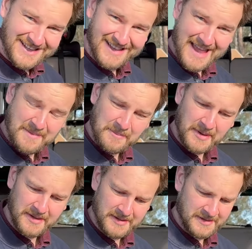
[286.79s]
clamp
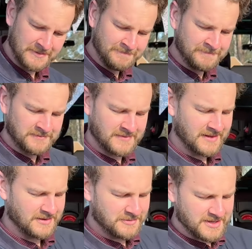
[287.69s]

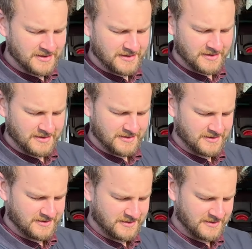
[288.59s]
with
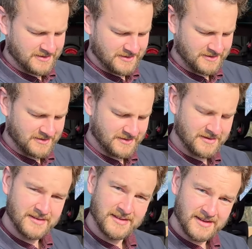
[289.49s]

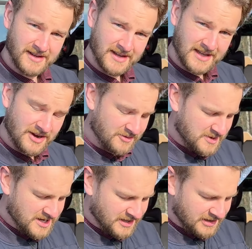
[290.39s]
a
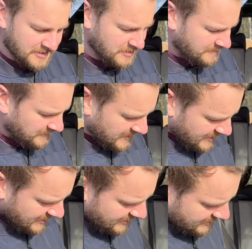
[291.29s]
carabiner clip.
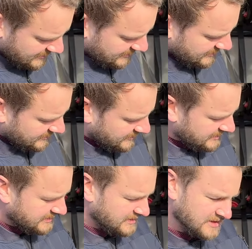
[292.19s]

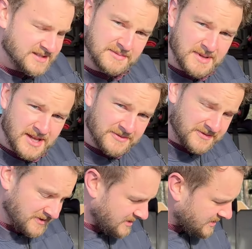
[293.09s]
This is the mount
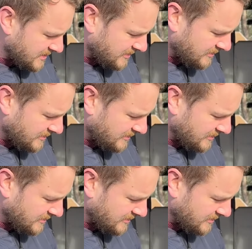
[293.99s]
for the